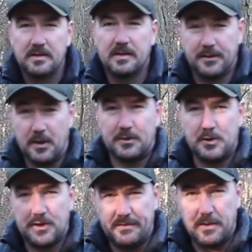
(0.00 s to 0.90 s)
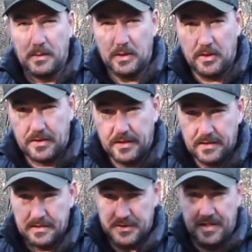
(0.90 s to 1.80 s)
I thought I'd just give you a look
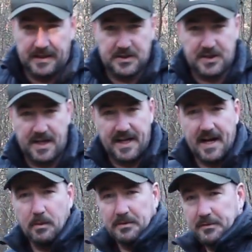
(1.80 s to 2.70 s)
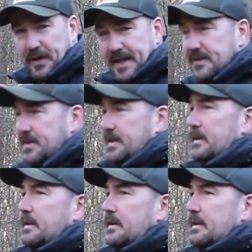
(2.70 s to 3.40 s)
so you can see how it fits.